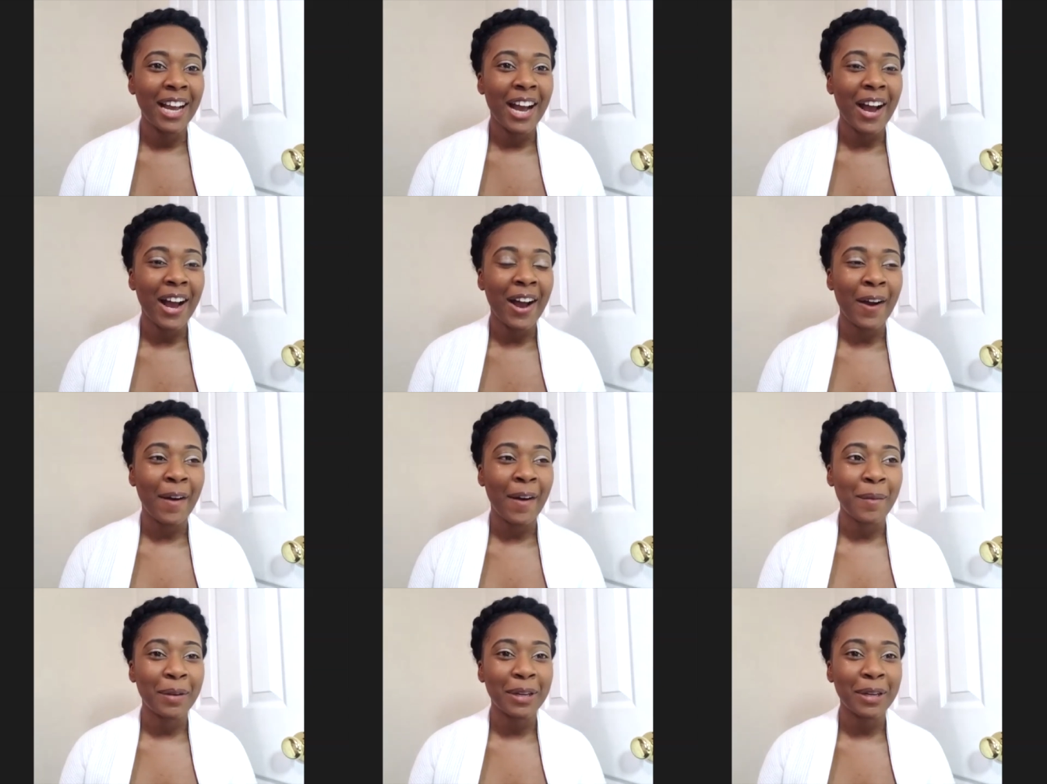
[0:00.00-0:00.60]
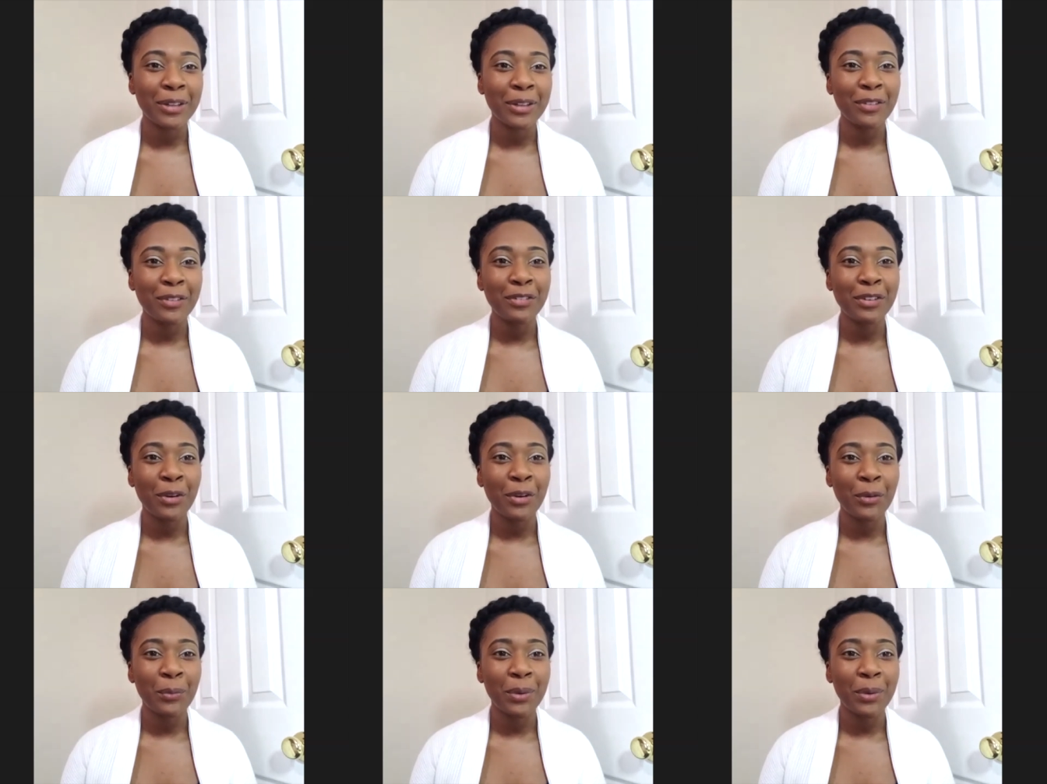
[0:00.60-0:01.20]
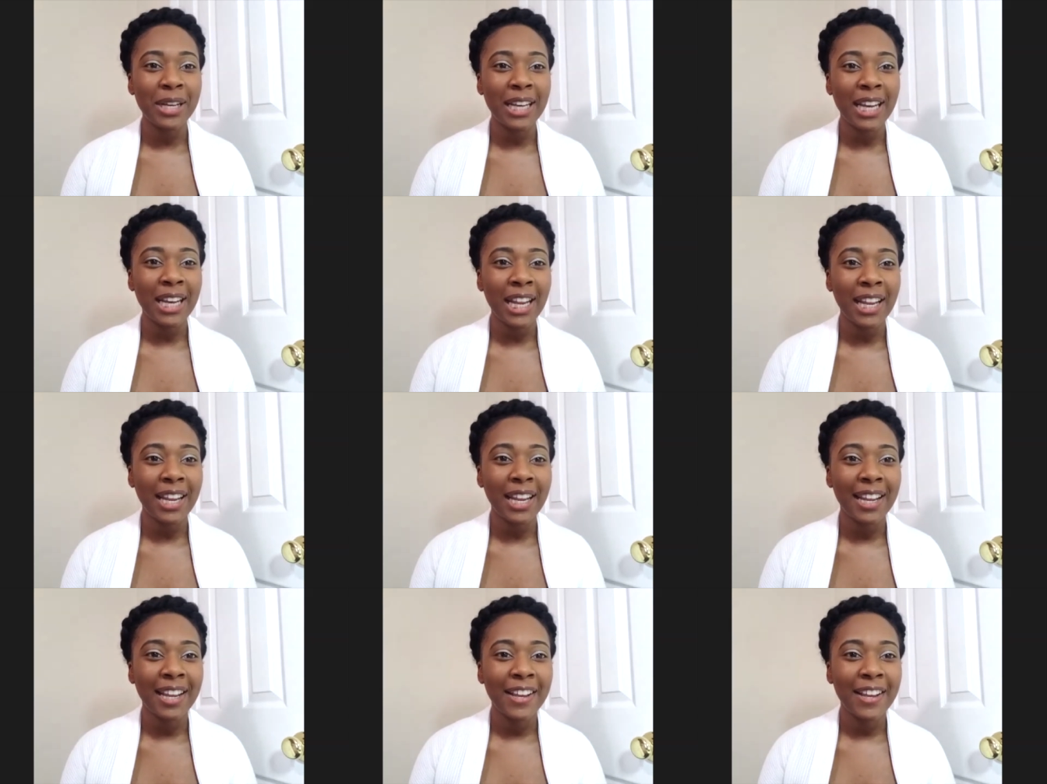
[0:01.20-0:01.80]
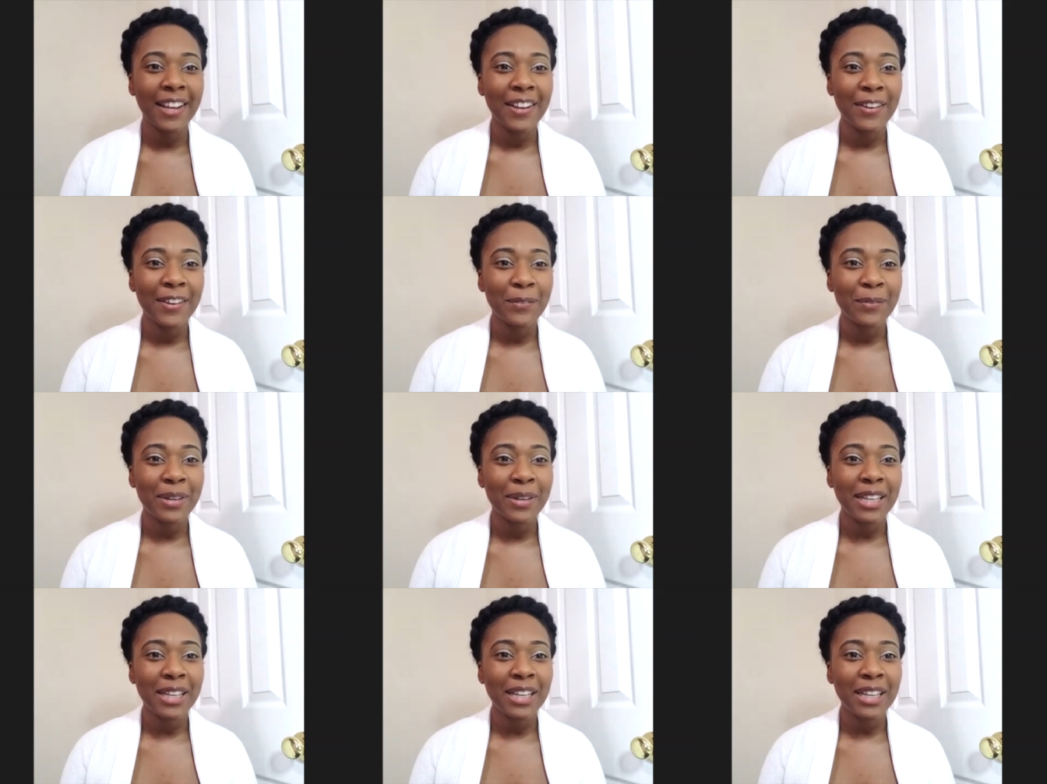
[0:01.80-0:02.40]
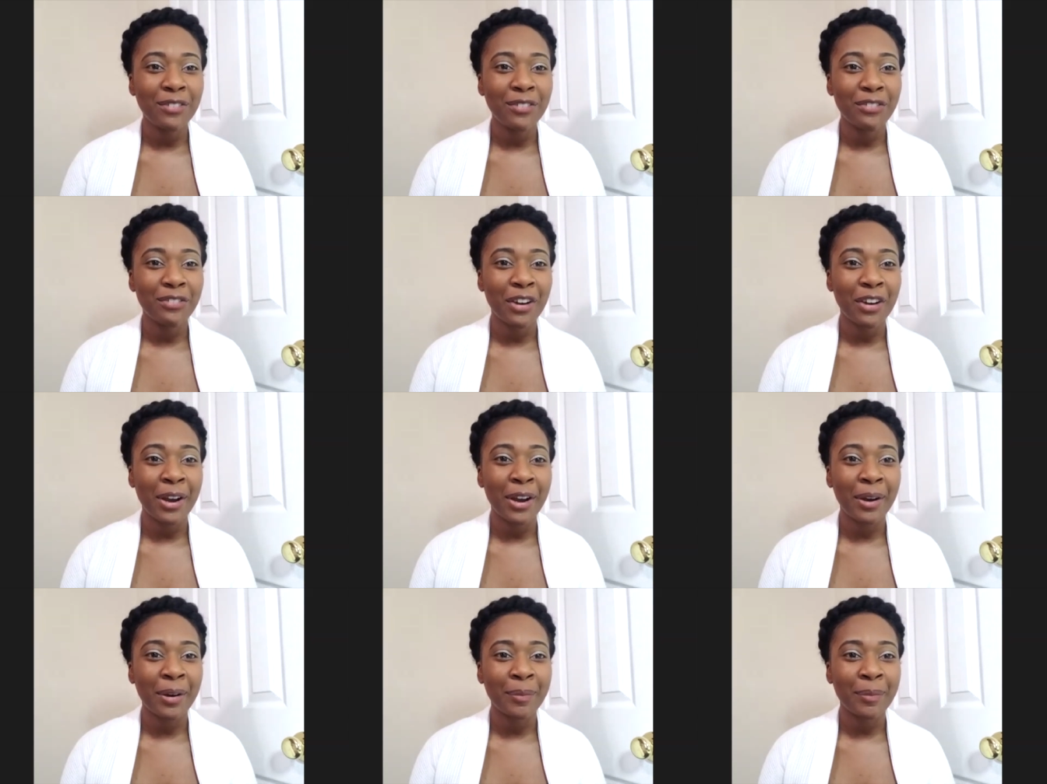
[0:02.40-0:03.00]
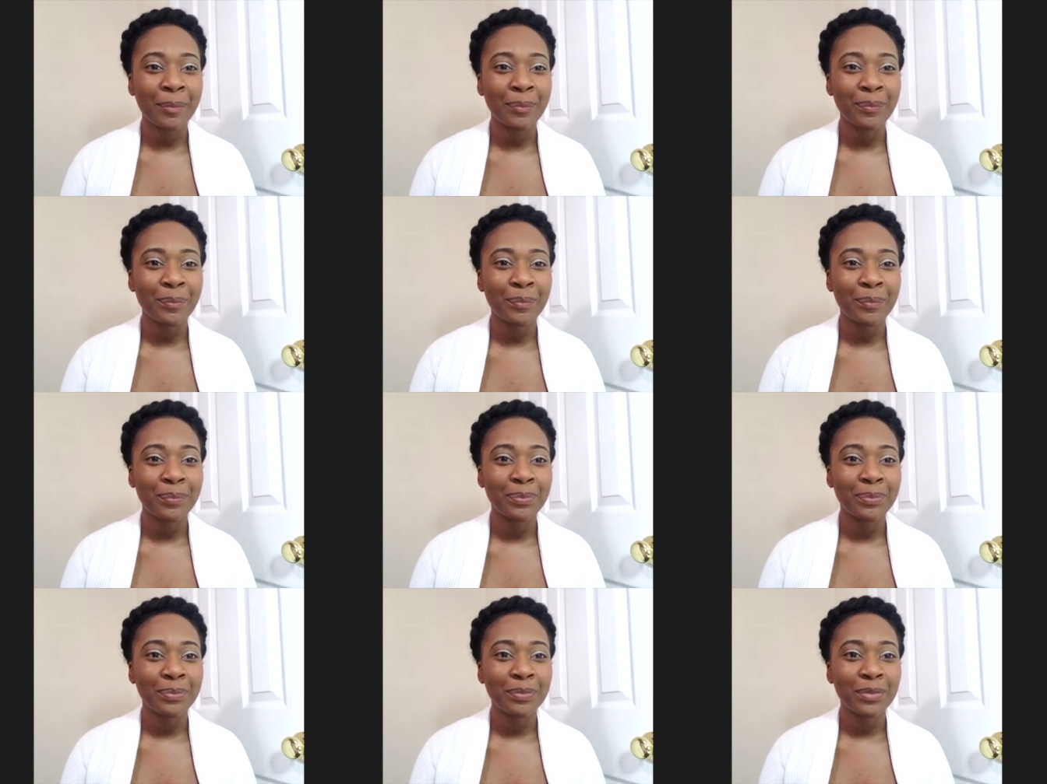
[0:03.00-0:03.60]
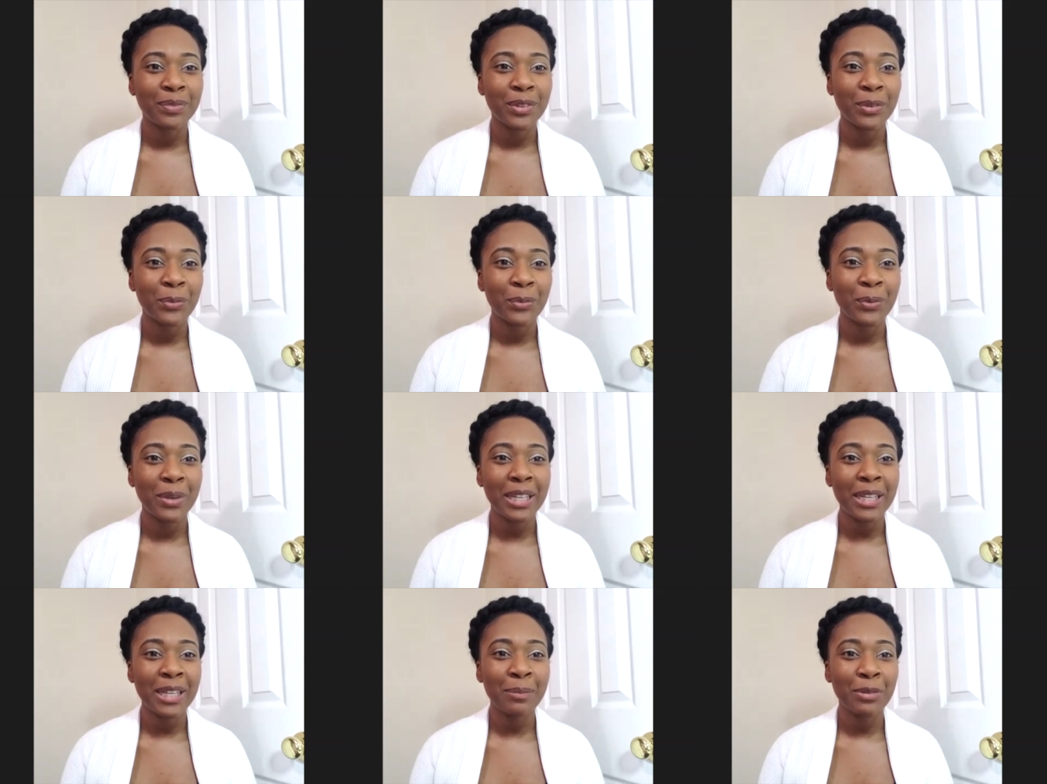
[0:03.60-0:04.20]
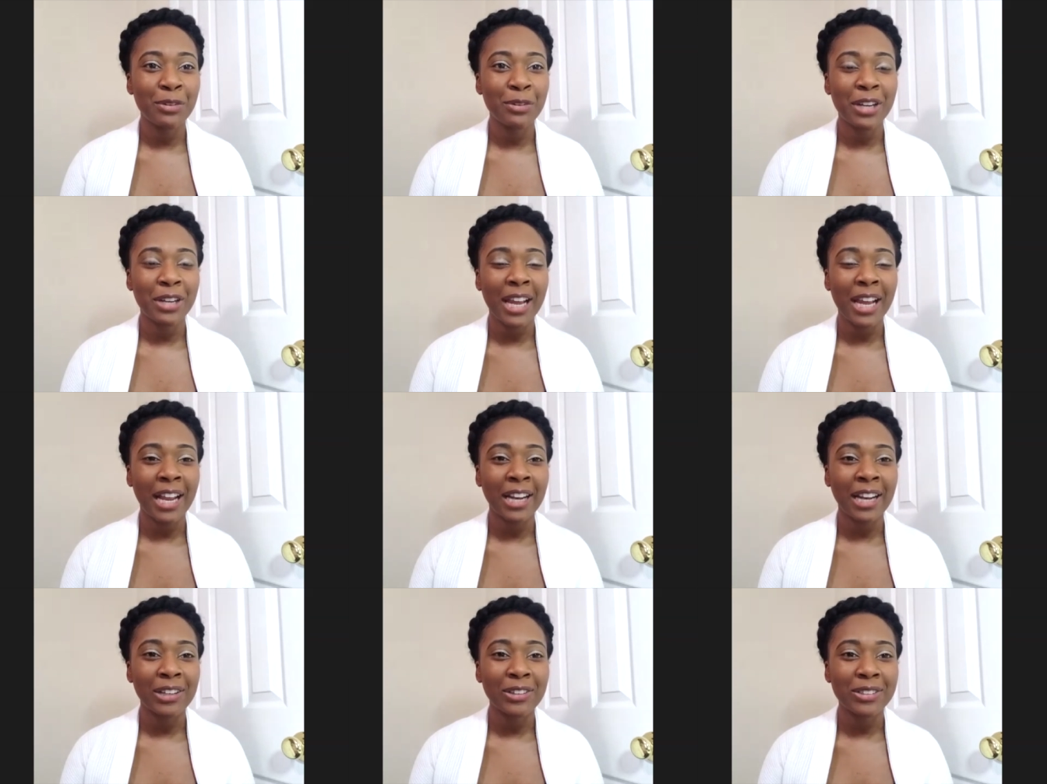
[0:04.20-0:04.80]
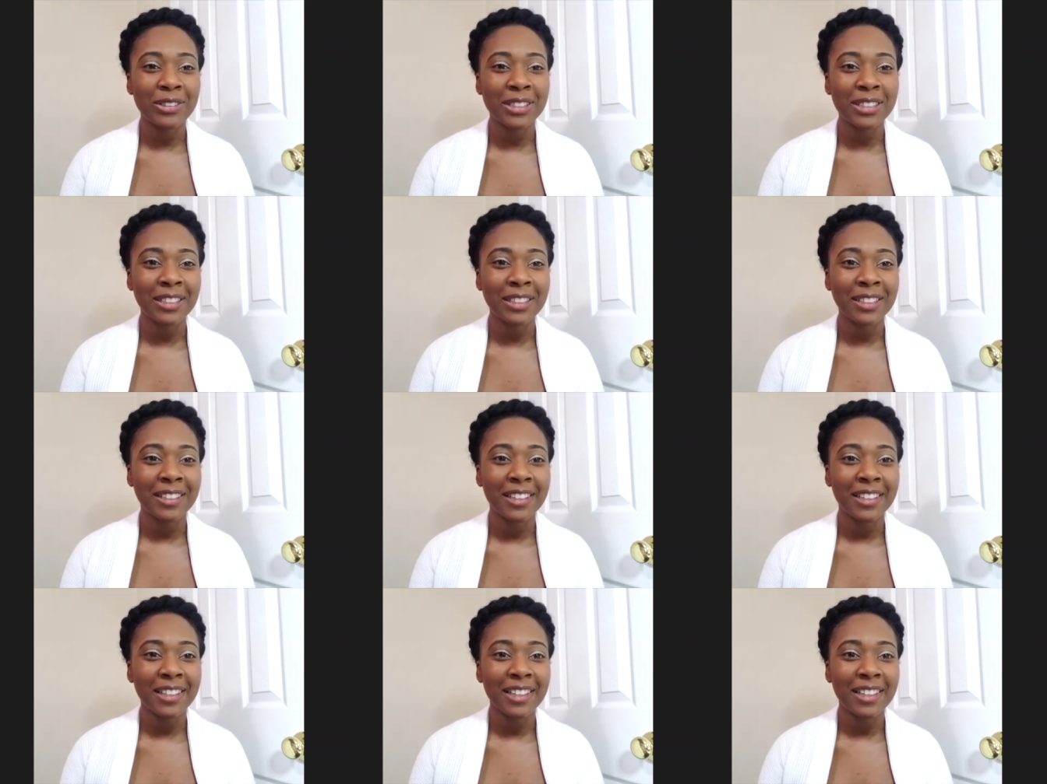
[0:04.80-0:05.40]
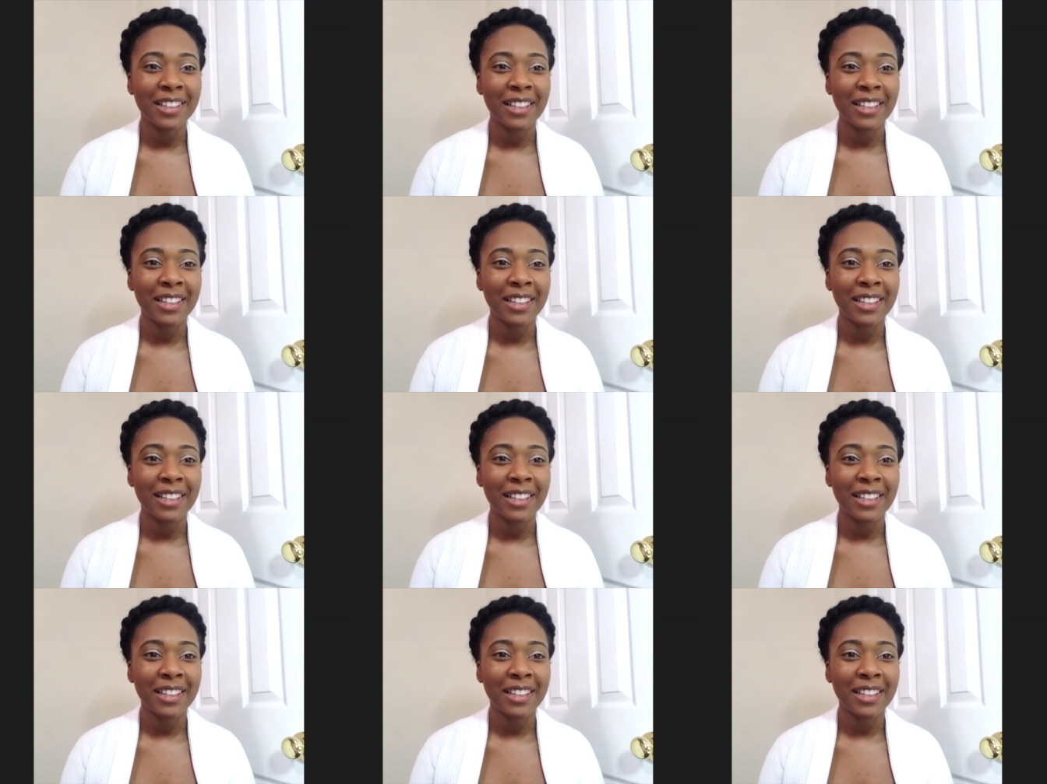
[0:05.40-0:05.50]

Um, I don't know if you know Whitney, Whitney from Whitney Marie Anderson. What's her